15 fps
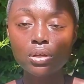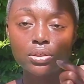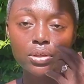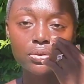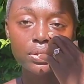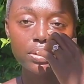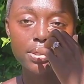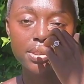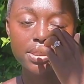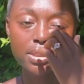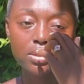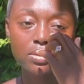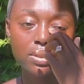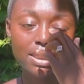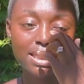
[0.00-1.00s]
So there's
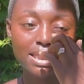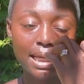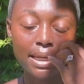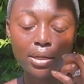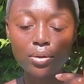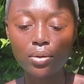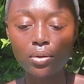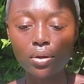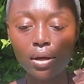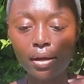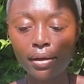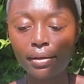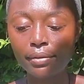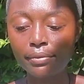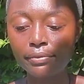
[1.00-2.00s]
still a cycle
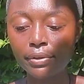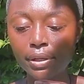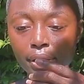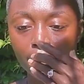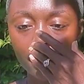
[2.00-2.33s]
of